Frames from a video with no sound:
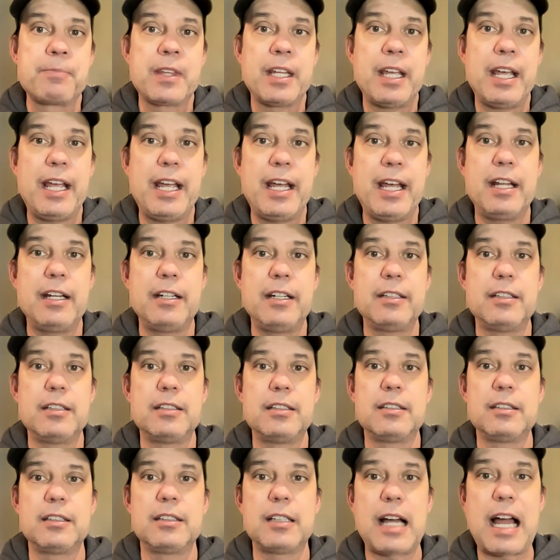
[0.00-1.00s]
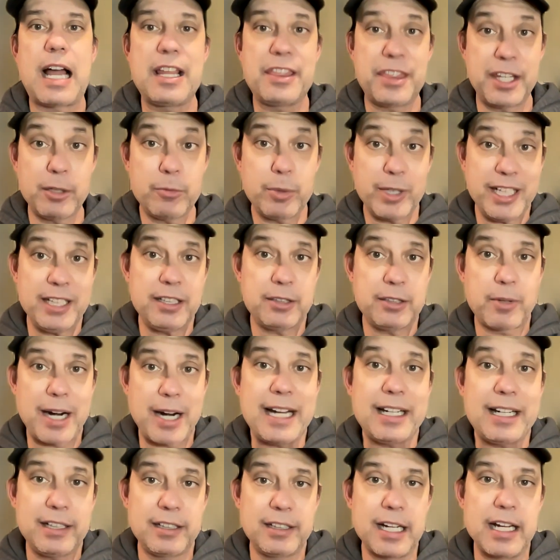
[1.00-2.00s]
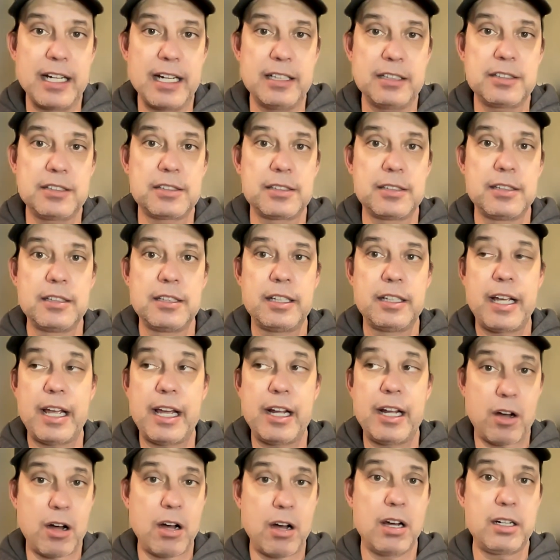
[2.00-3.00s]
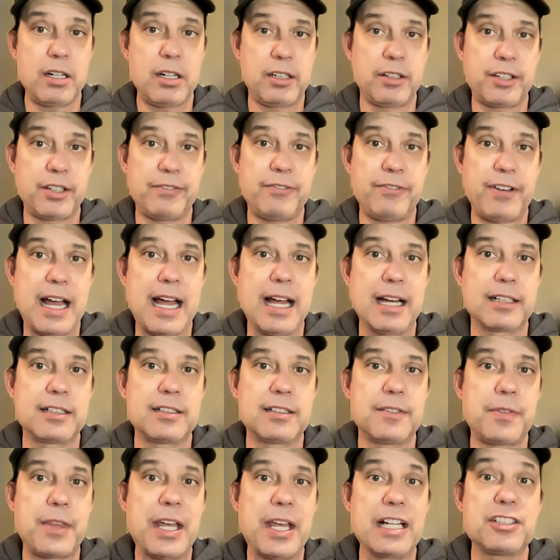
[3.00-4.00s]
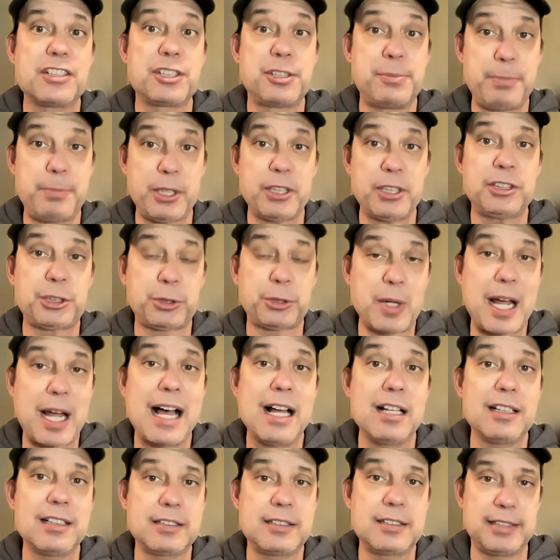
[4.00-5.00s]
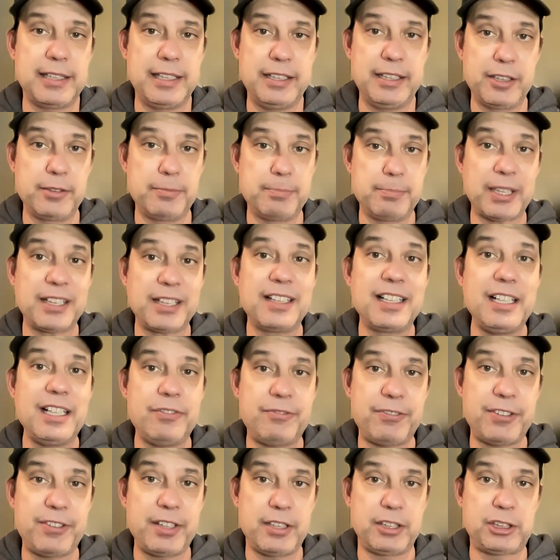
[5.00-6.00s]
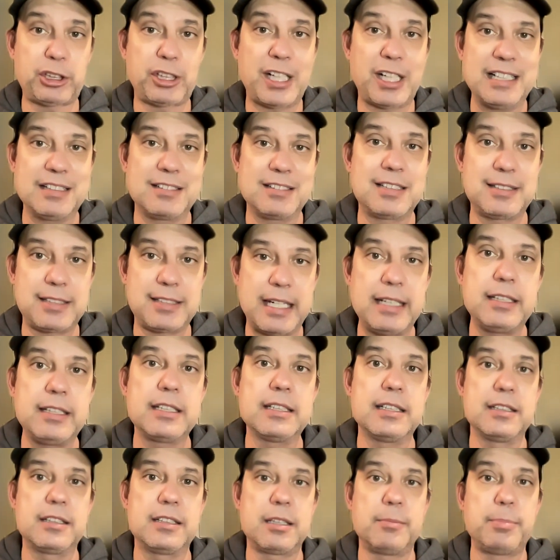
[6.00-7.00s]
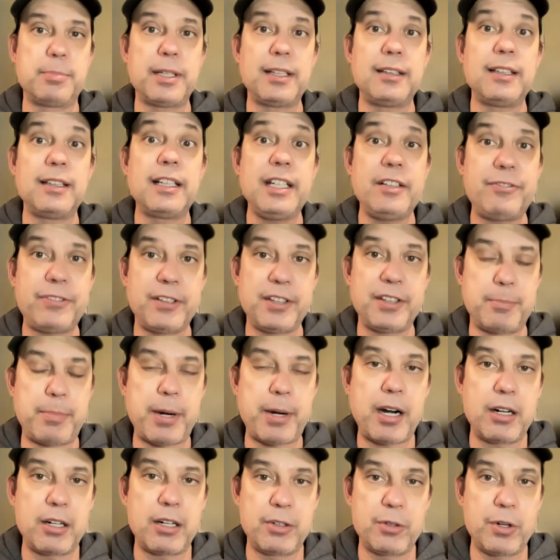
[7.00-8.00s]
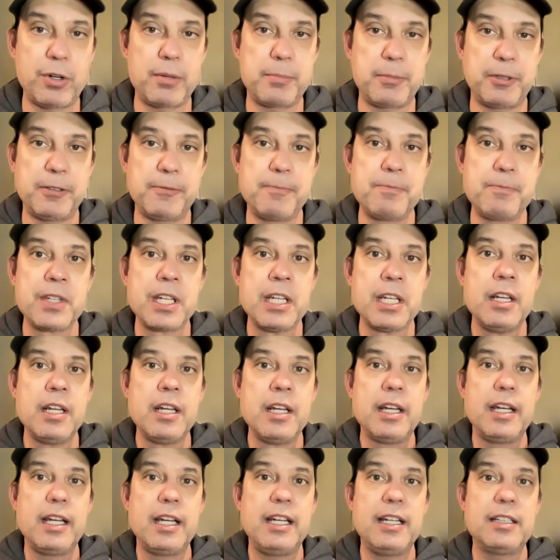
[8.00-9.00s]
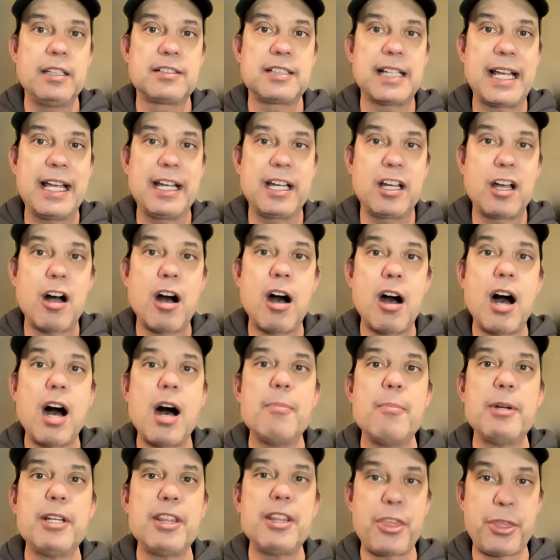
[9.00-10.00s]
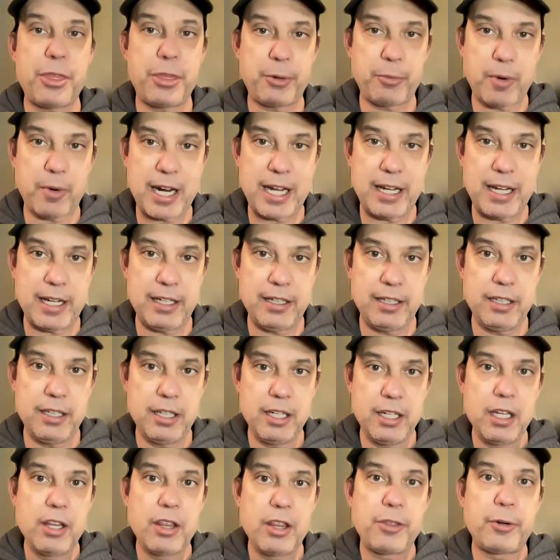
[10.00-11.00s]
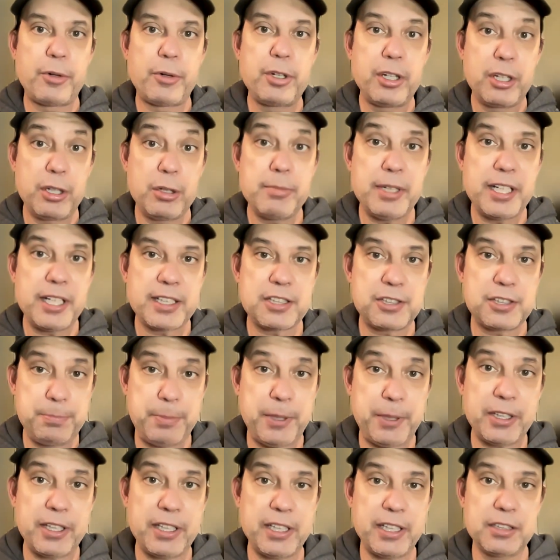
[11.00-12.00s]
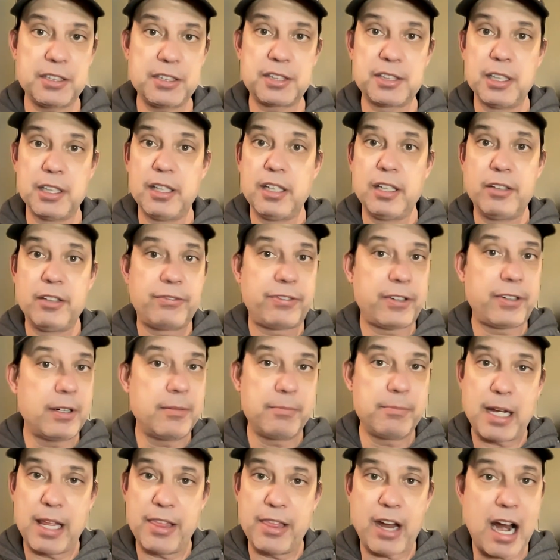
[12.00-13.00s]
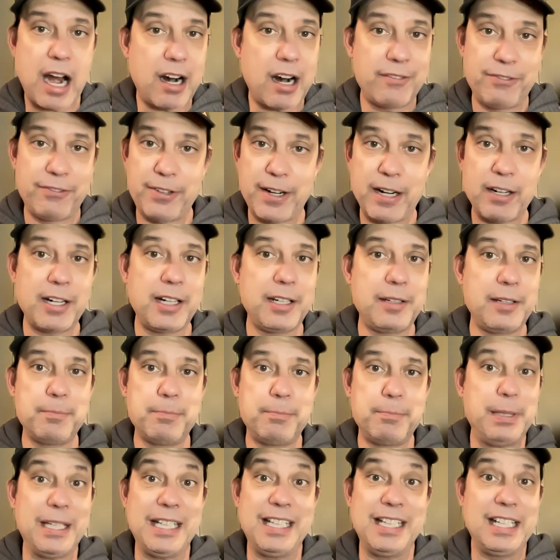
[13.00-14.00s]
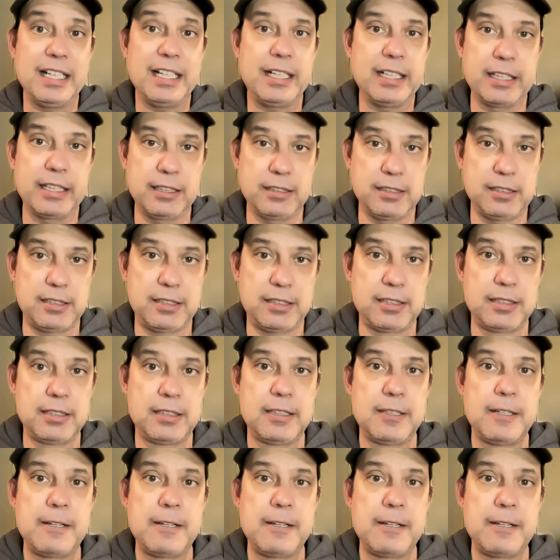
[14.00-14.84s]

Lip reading: And I think we need to recognize and honor the fact that spirituality, the belief in the transcendent, the belief in the paranormal, is a common thread through human experience from our very beginnings.